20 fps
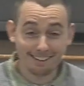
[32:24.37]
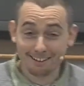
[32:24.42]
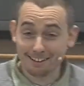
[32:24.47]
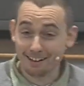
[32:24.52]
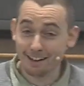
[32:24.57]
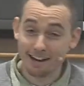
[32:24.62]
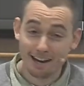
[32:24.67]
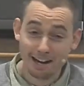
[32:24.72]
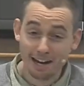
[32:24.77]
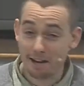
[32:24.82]

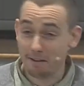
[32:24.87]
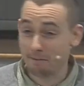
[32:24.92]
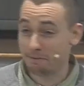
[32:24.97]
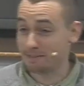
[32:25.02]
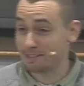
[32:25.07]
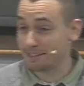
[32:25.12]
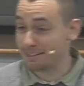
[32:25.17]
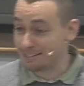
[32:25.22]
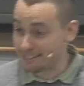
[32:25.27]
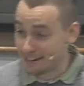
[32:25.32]
alive
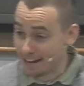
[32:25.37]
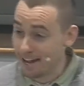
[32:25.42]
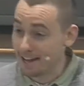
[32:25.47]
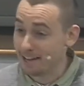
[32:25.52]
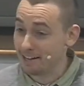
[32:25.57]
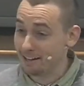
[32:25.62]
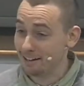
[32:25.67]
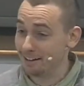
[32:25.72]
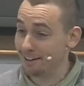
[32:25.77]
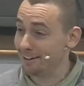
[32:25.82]

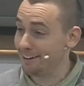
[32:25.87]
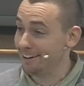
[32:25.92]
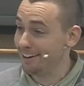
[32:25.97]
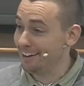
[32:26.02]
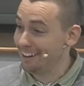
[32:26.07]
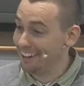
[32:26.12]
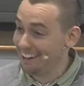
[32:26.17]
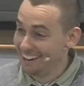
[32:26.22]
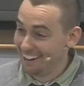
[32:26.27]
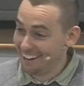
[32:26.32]
today.
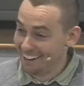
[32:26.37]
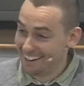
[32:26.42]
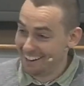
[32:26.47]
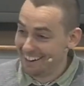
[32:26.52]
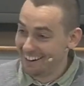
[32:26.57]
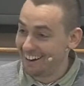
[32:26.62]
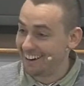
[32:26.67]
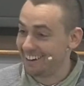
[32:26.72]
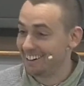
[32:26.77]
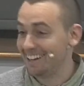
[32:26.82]

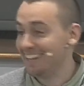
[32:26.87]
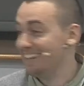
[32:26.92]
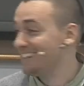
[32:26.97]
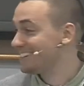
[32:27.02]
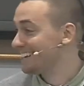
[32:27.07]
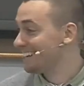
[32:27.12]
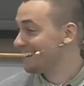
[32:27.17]
And he's